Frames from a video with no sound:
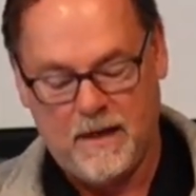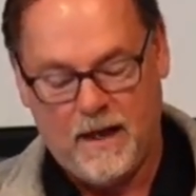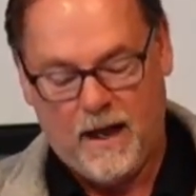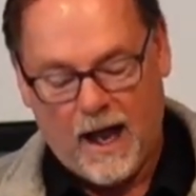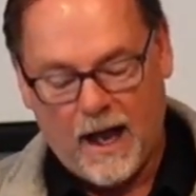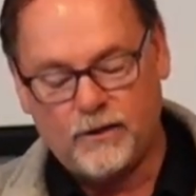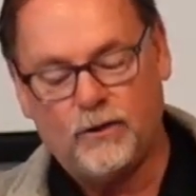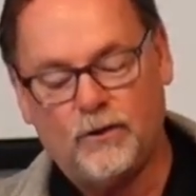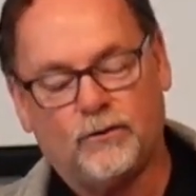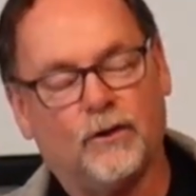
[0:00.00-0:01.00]
I
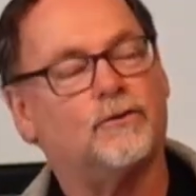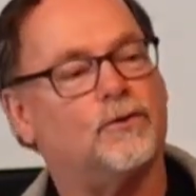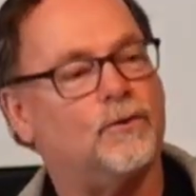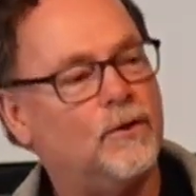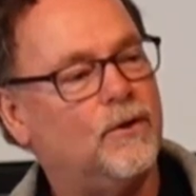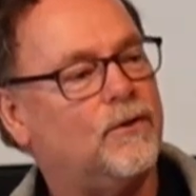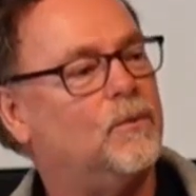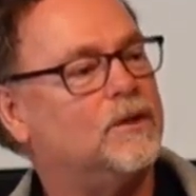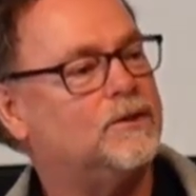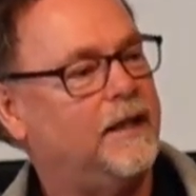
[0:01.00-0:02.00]
knew the truth
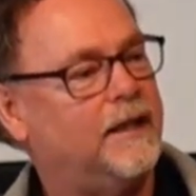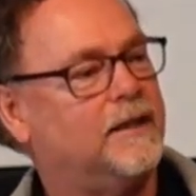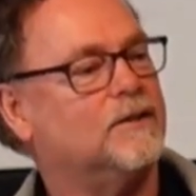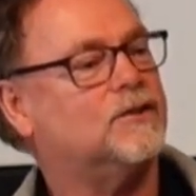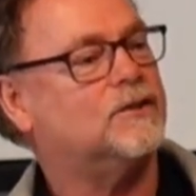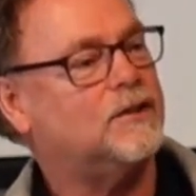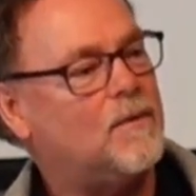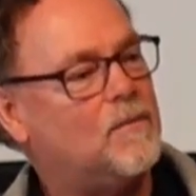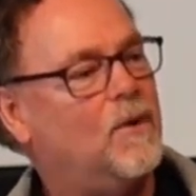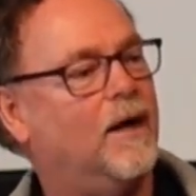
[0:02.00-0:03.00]
was hidden
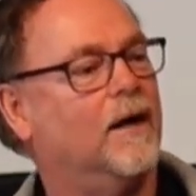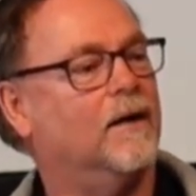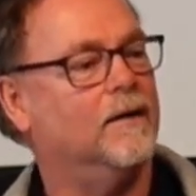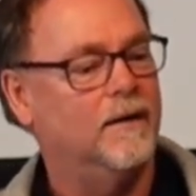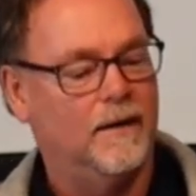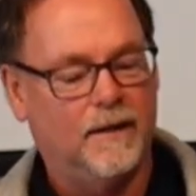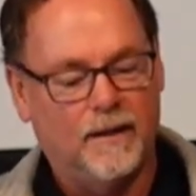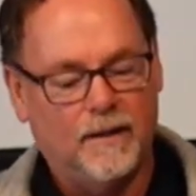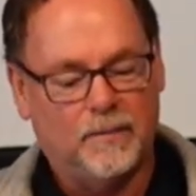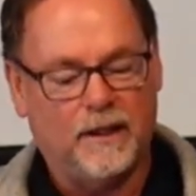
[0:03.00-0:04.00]
somewhere
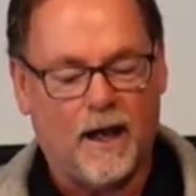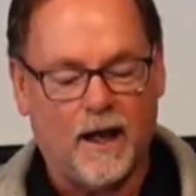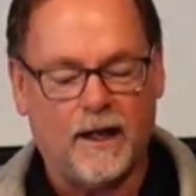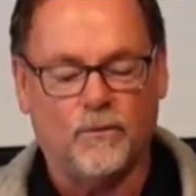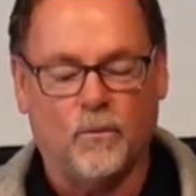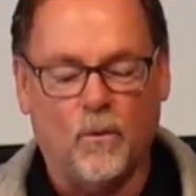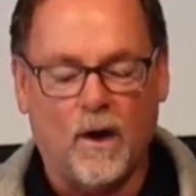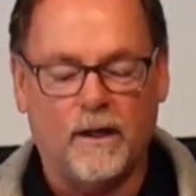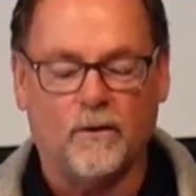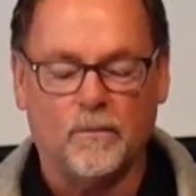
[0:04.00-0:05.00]
behind
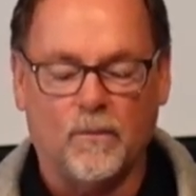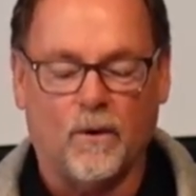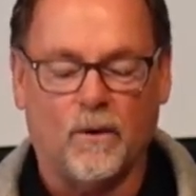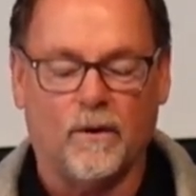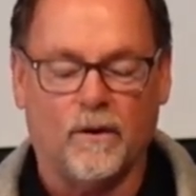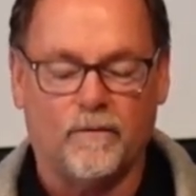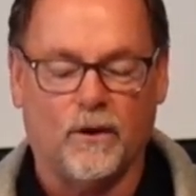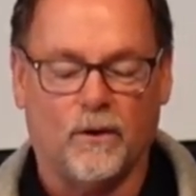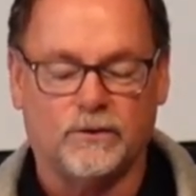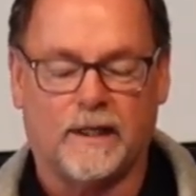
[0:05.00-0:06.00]
one or more of
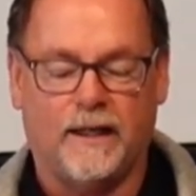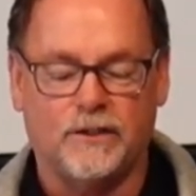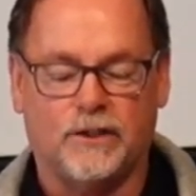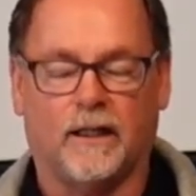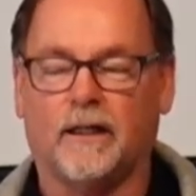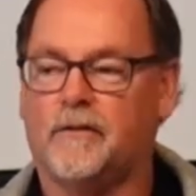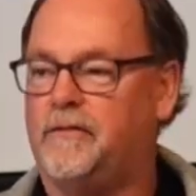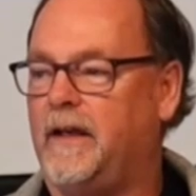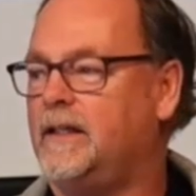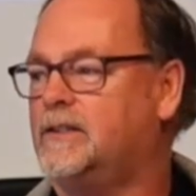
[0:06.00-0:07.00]
those angelic
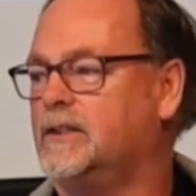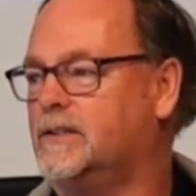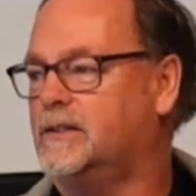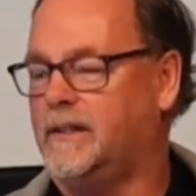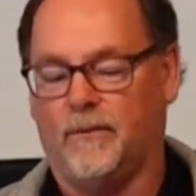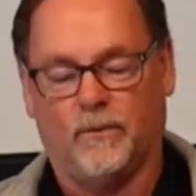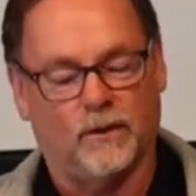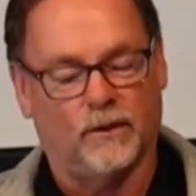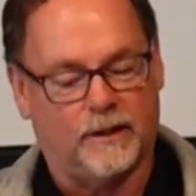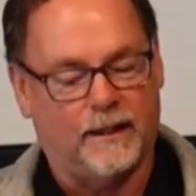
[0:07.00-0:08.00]
faces that were
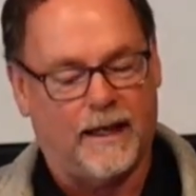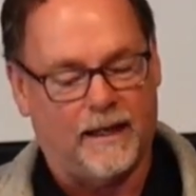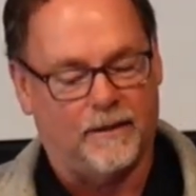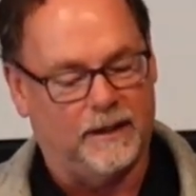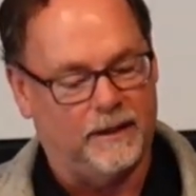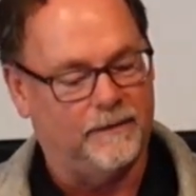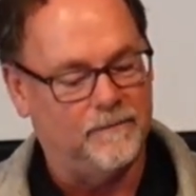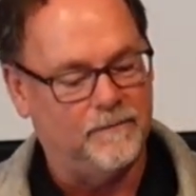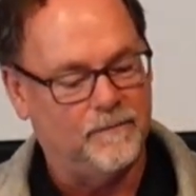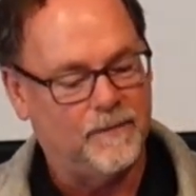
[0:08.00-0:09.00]
looking at me.
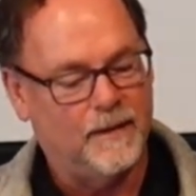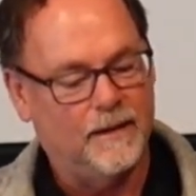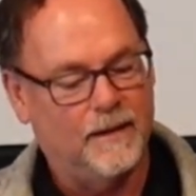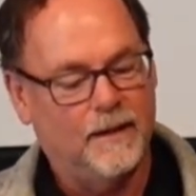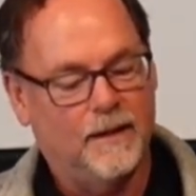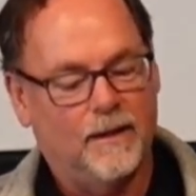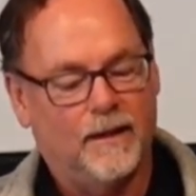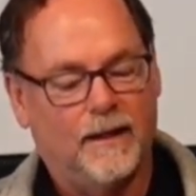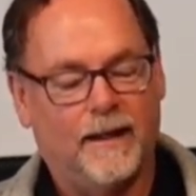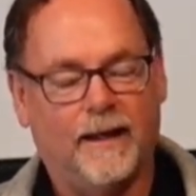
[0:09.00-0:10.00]

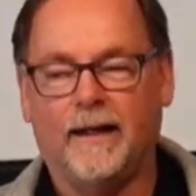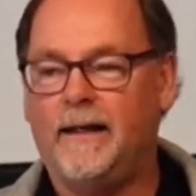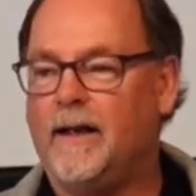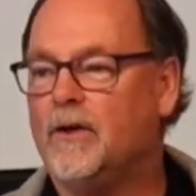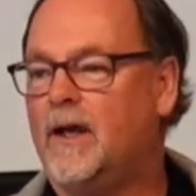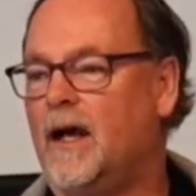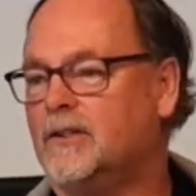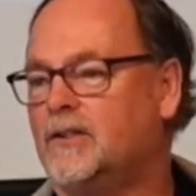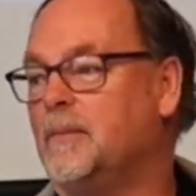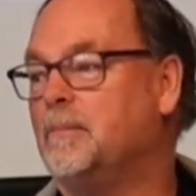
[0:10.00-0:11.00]
And I never got
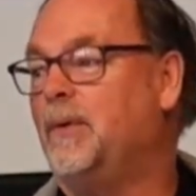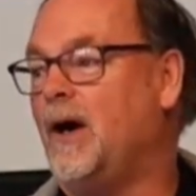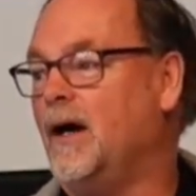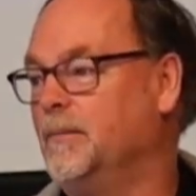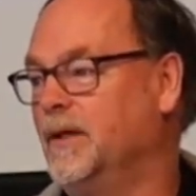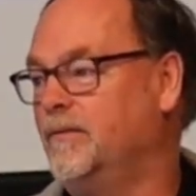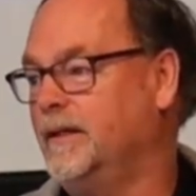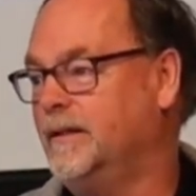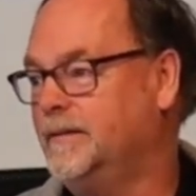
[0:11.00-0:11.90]
to the bottom of it.